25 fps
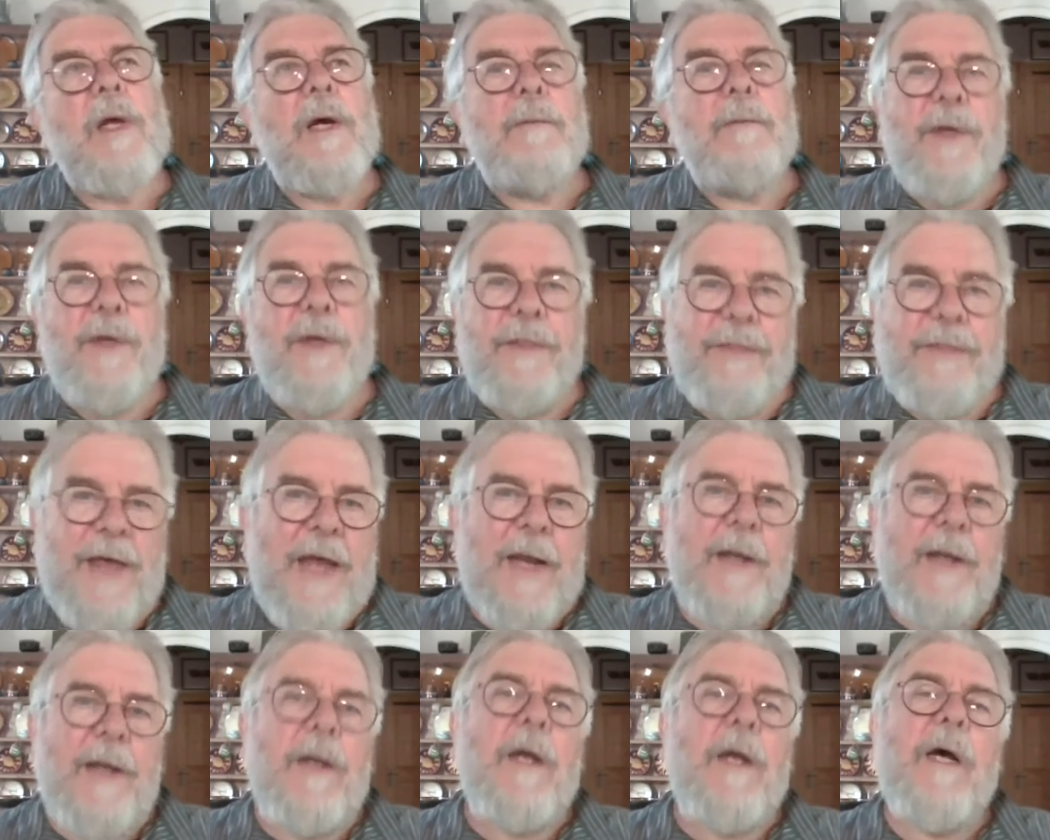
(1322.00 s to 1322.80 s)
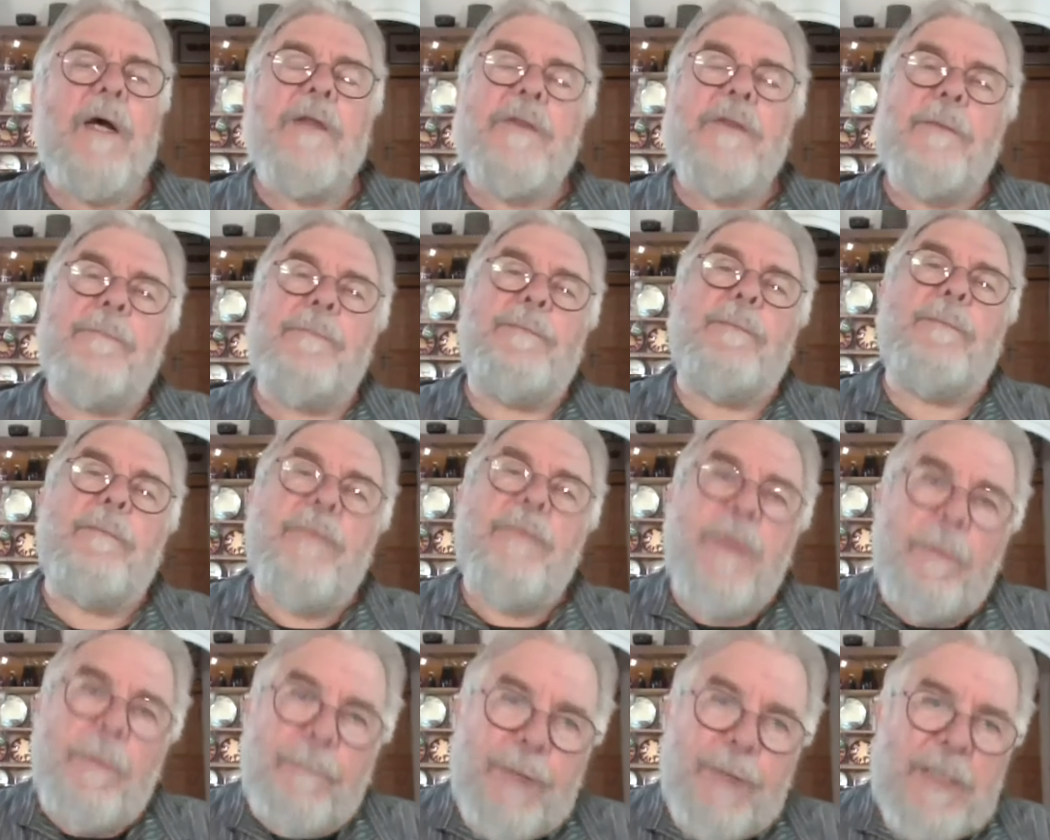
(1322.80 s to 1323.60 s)
But then
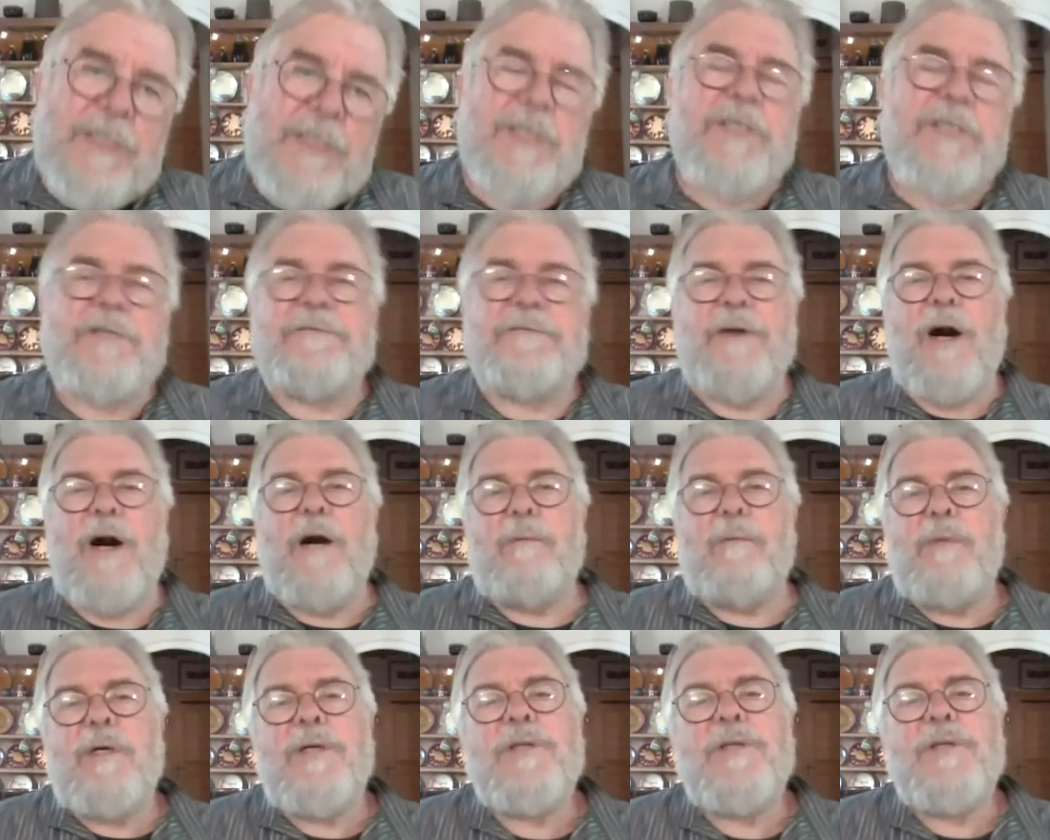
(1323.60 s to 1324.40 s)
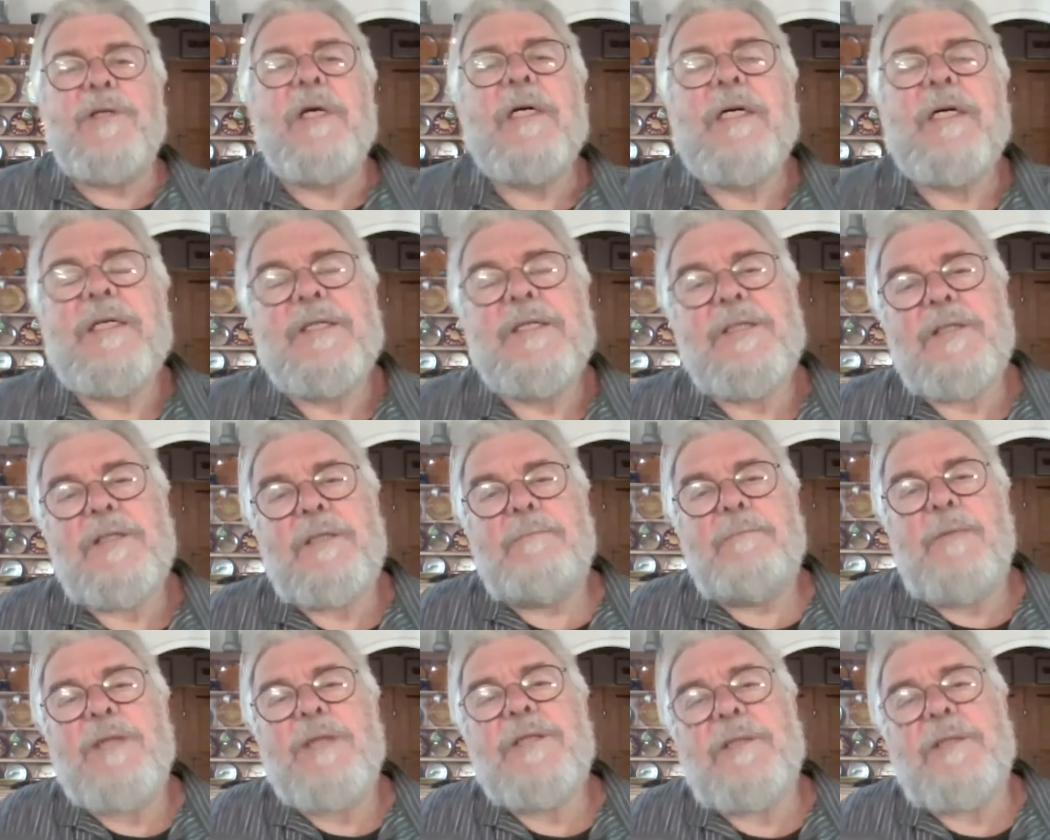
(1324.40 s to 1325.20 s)
the British farmers
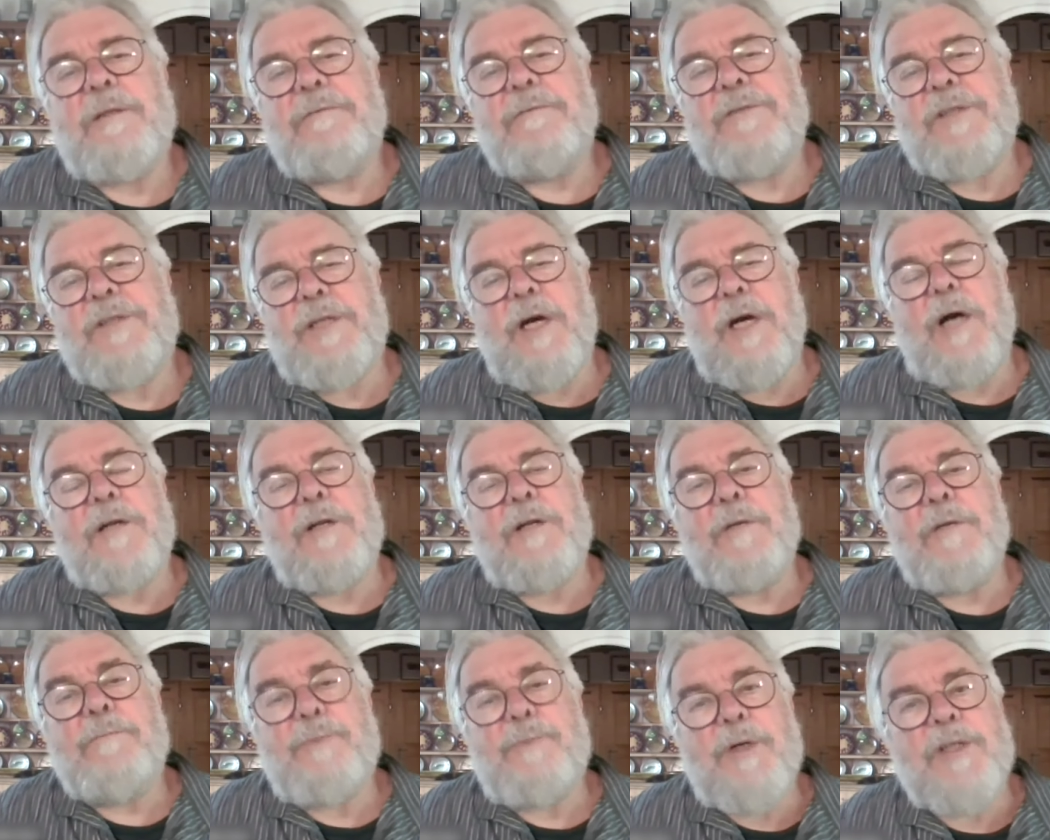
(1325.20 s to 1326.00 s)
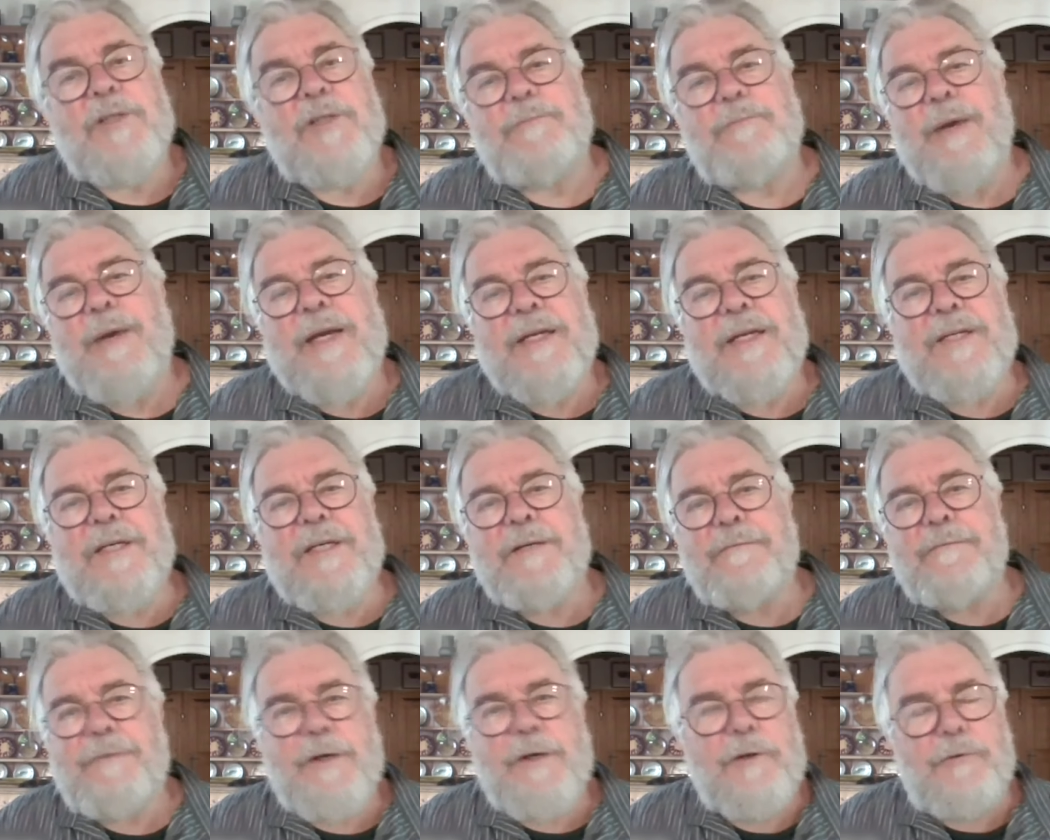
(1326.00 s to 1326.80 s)
must have started
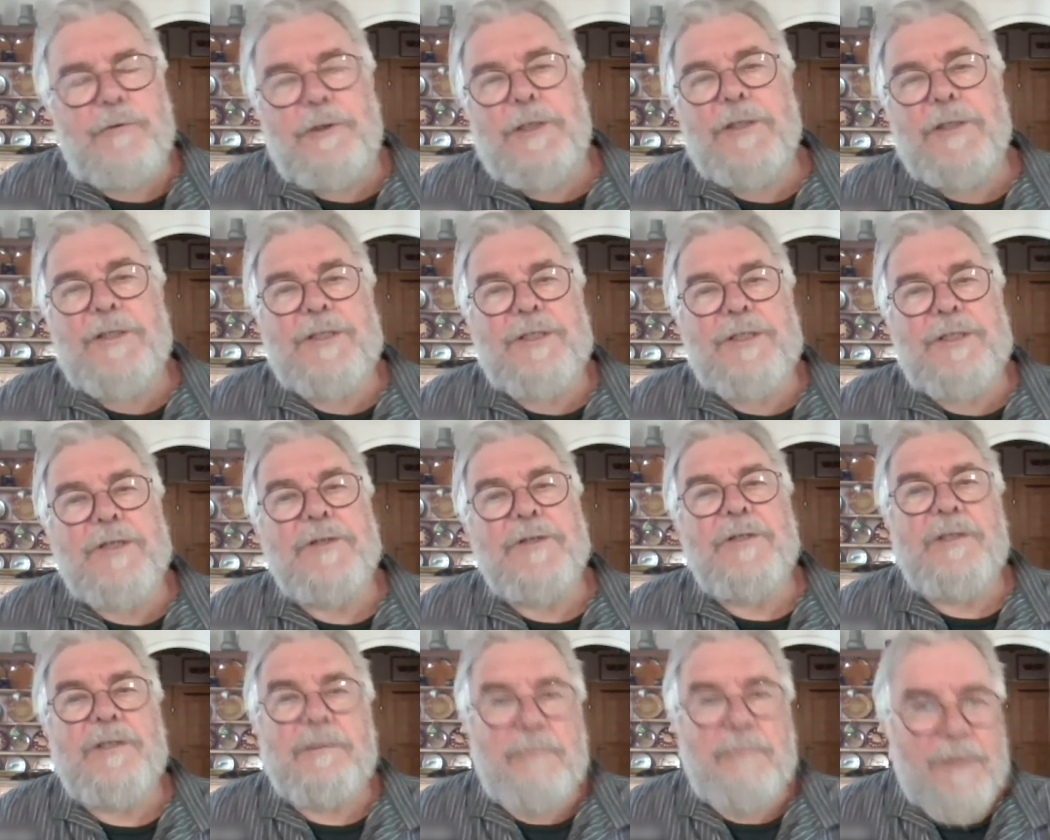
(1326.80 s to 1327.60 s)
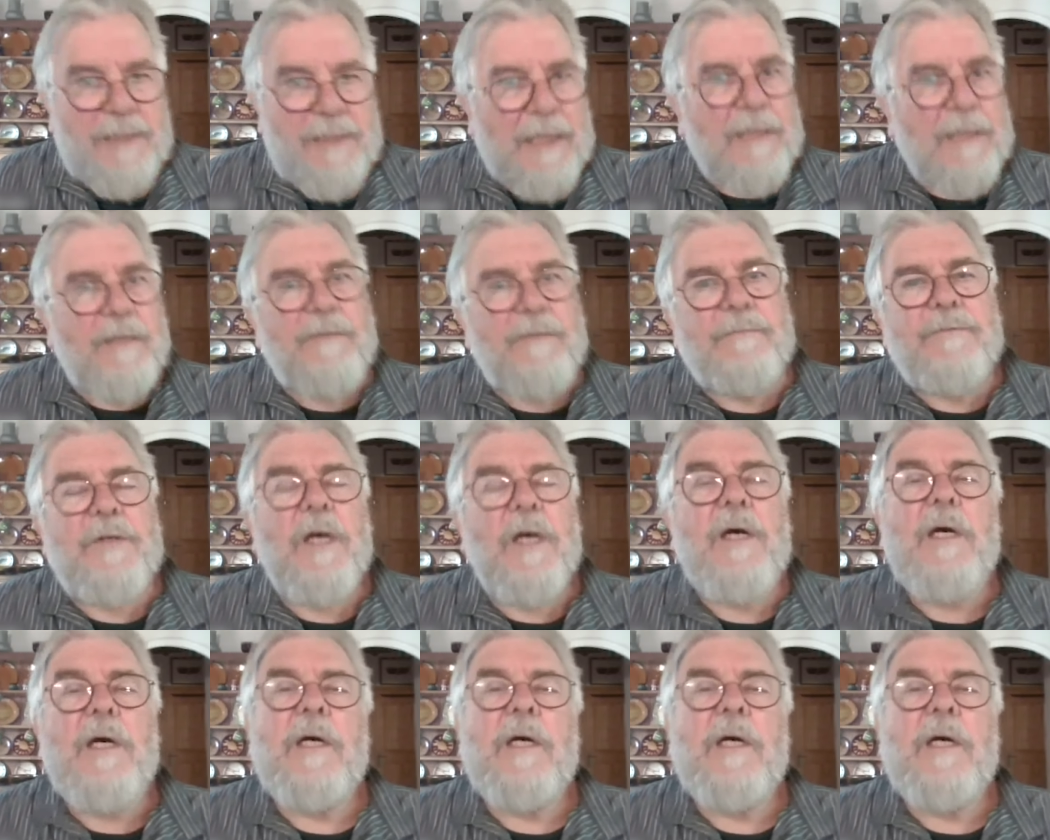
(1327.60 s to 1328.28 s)
prospecting for green stones themselves,